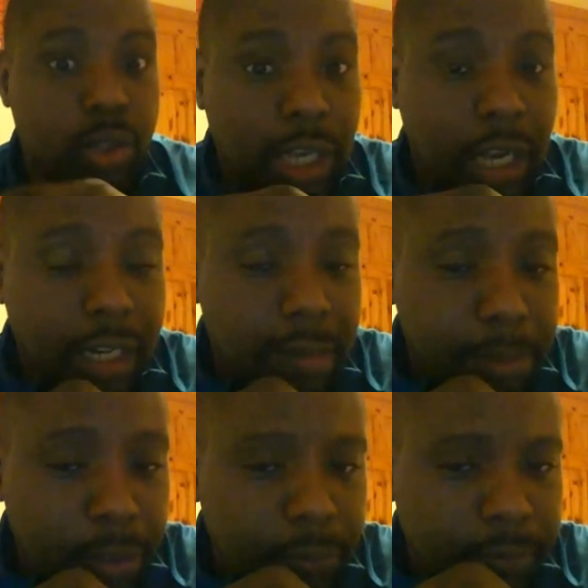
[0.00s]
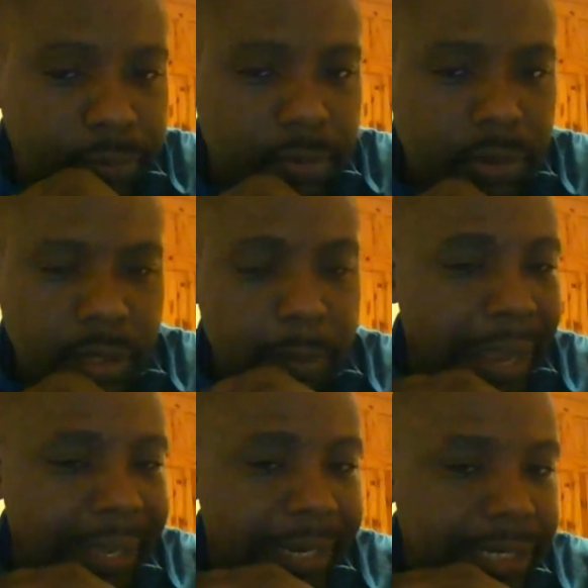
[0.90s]
to Darnell Boone, a
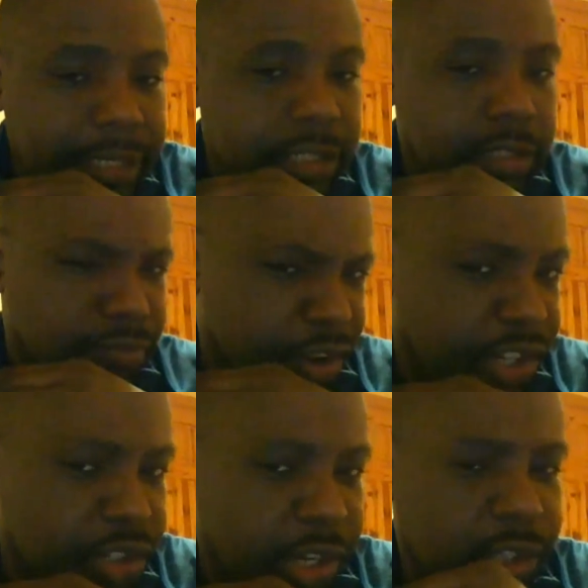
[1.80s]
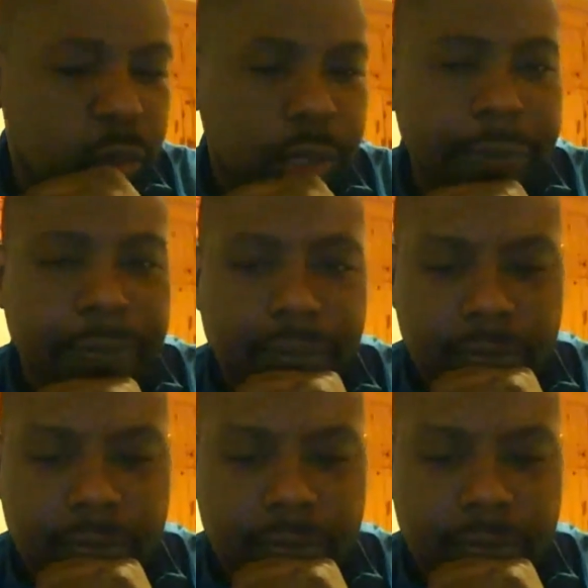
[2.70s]
man that's very straight talking.